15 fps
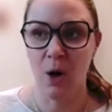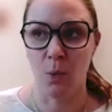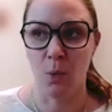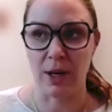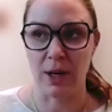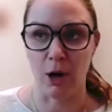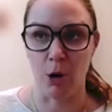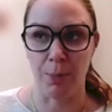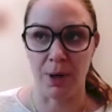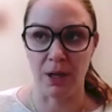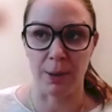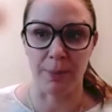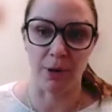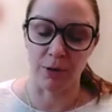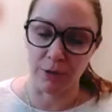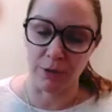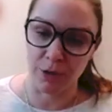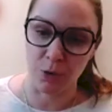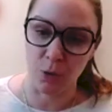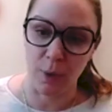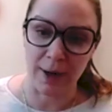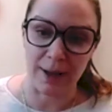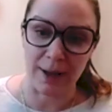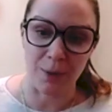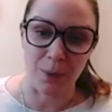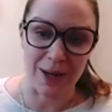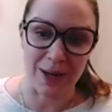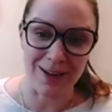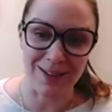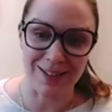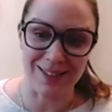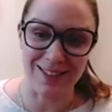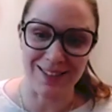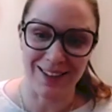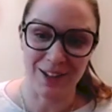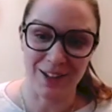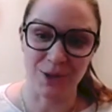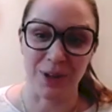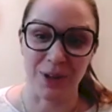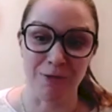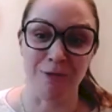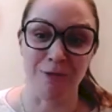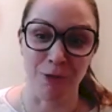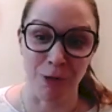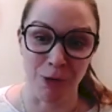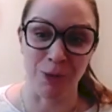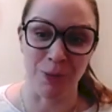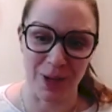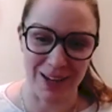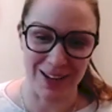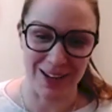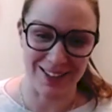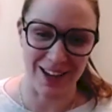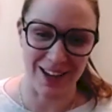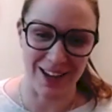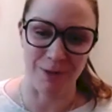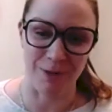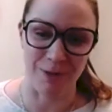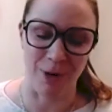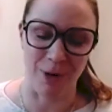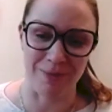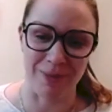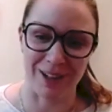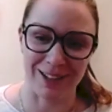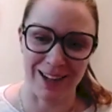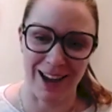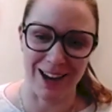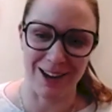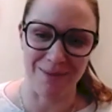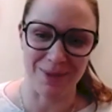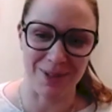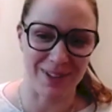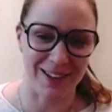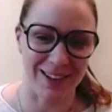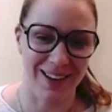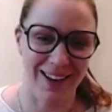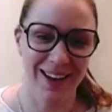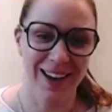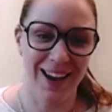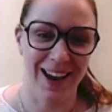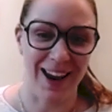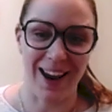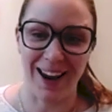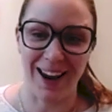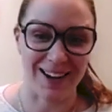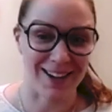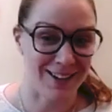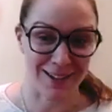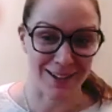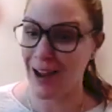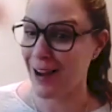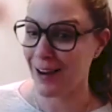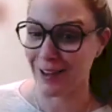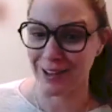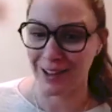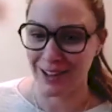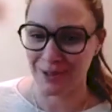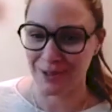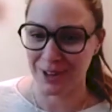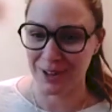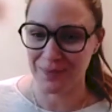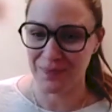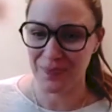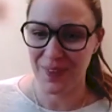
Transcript: we opened up over 20 weeks 20 full weeks of appointment times wow. and did not hire anyone